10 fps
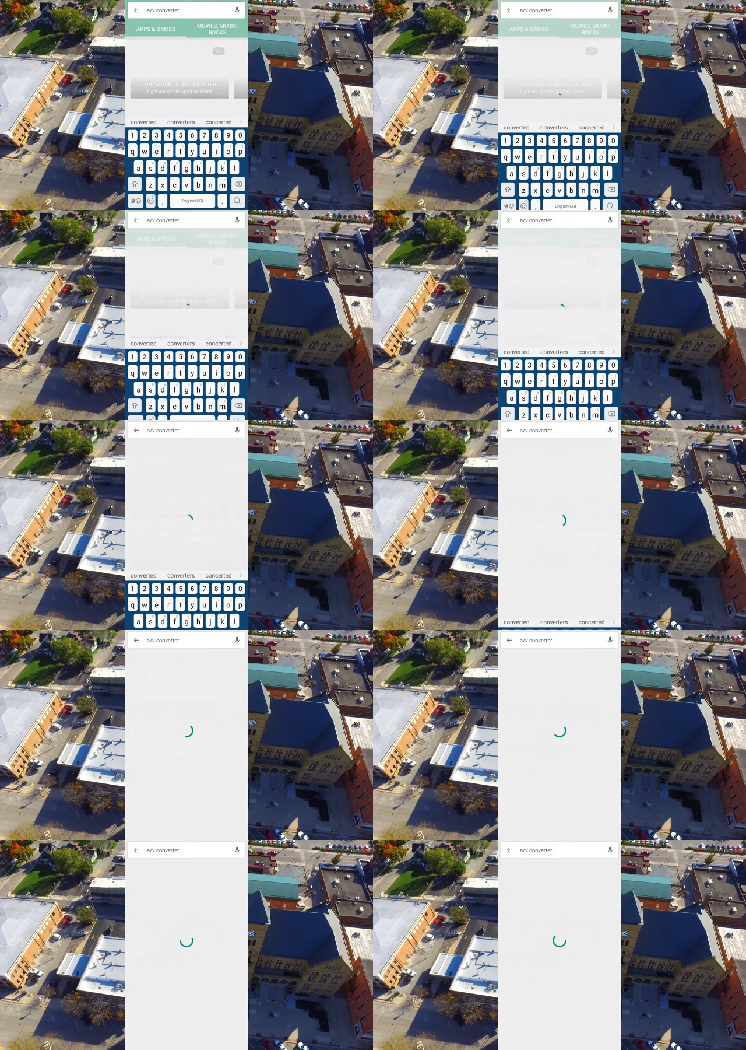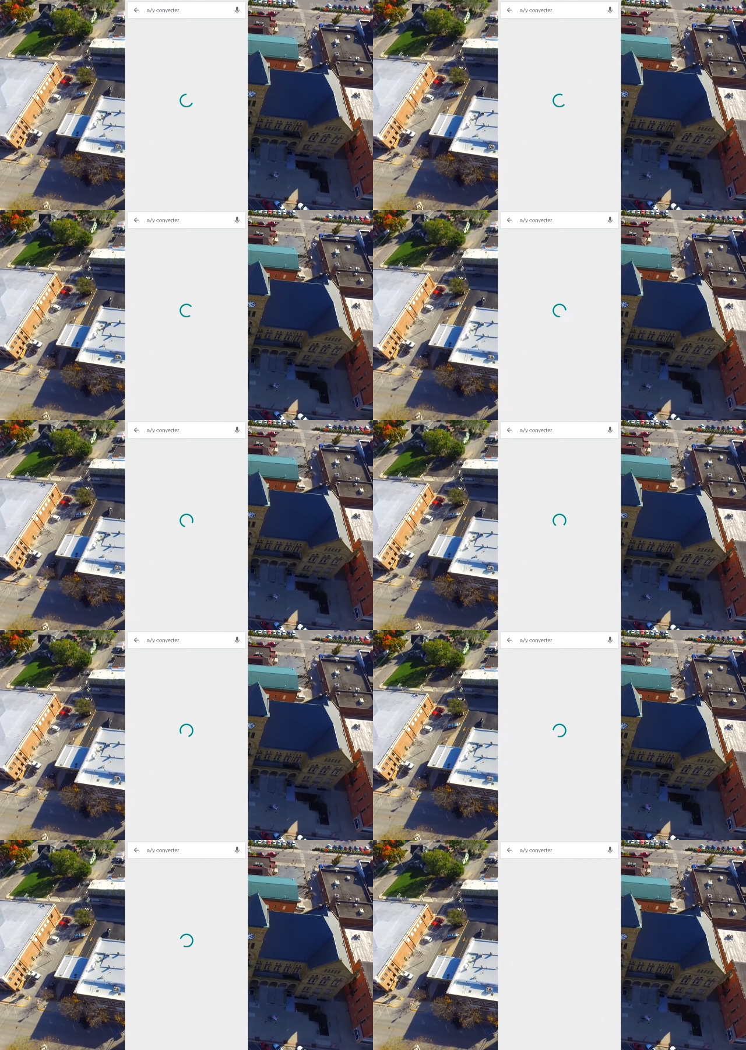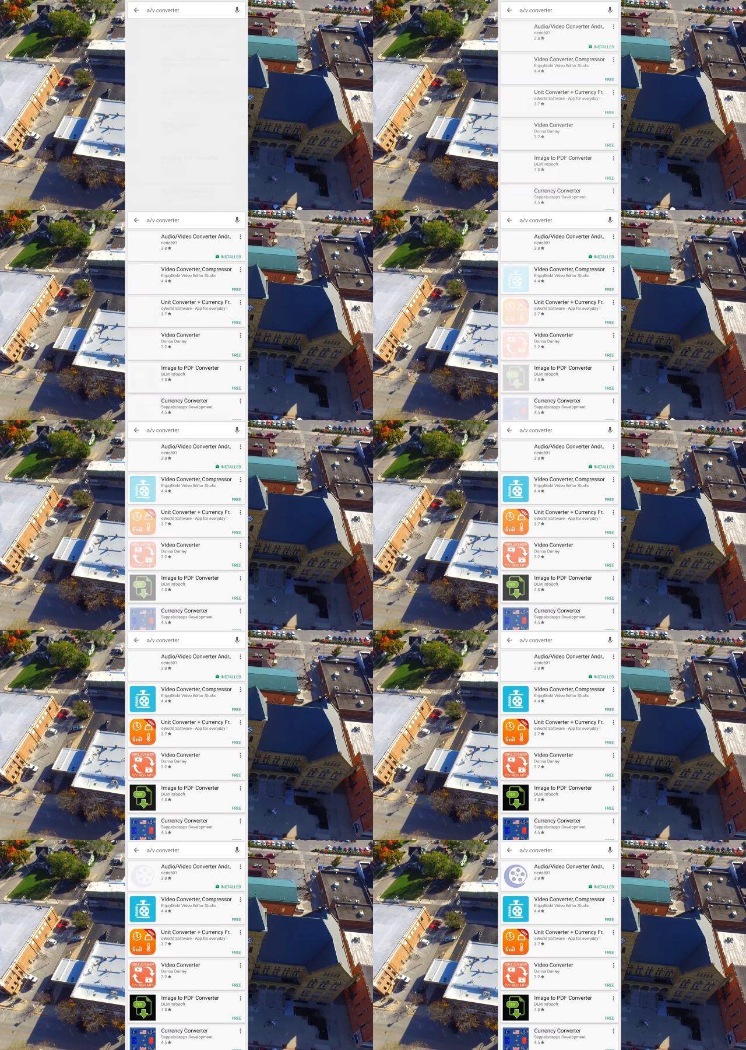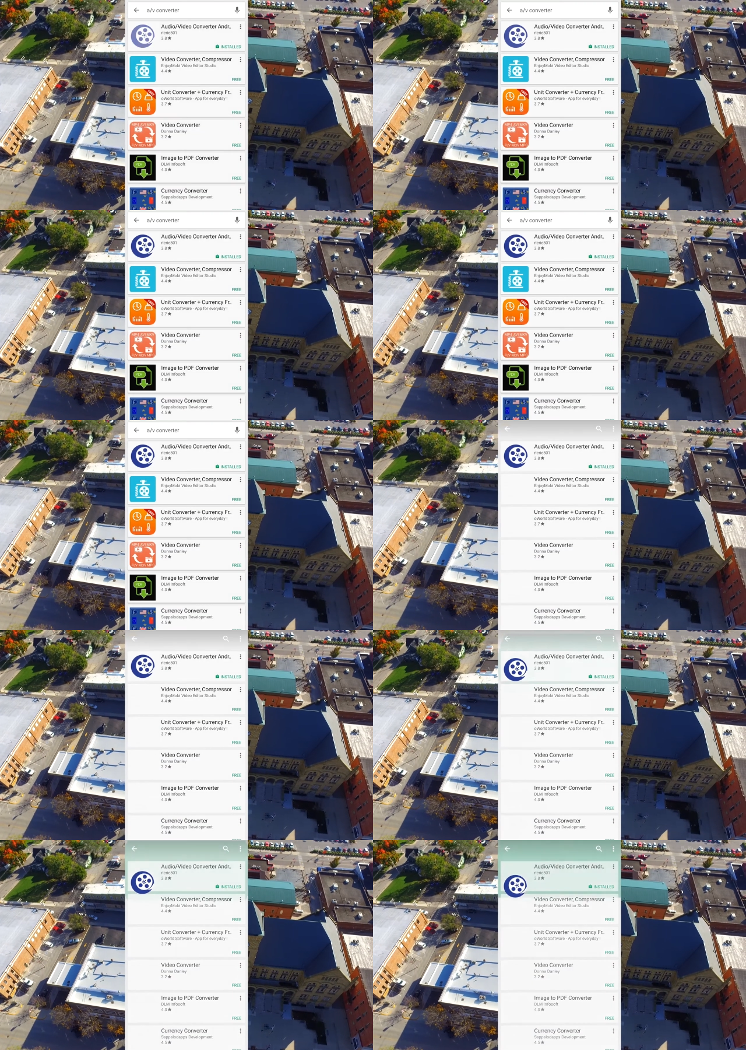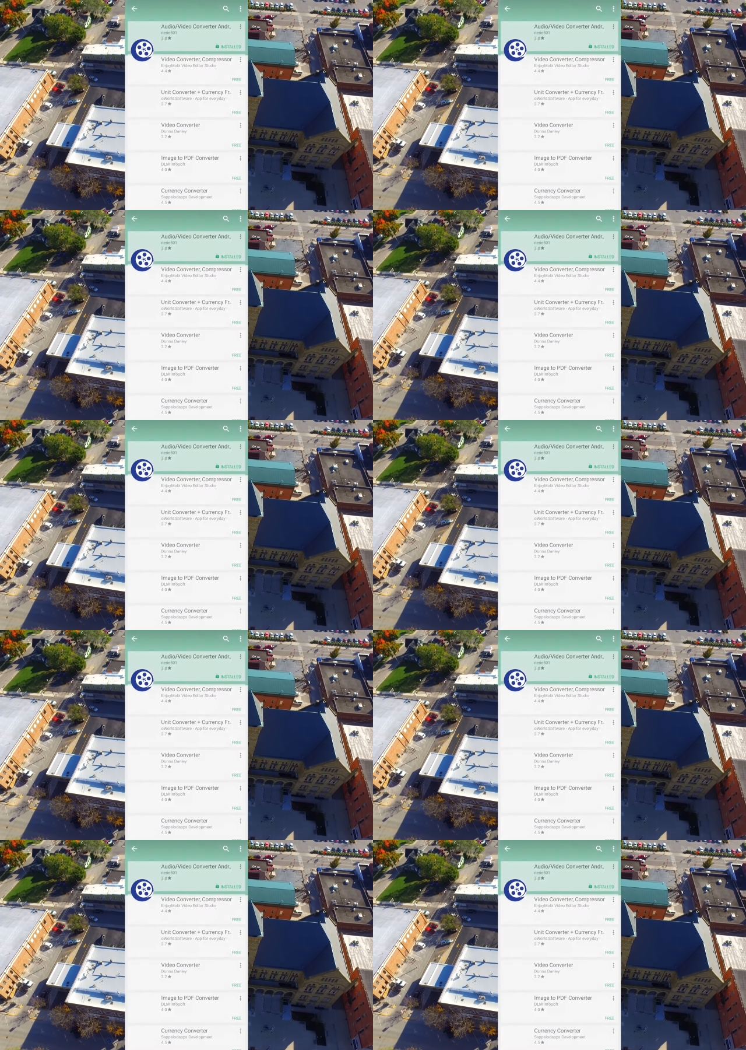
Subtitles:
Nobody's mouth can be seen.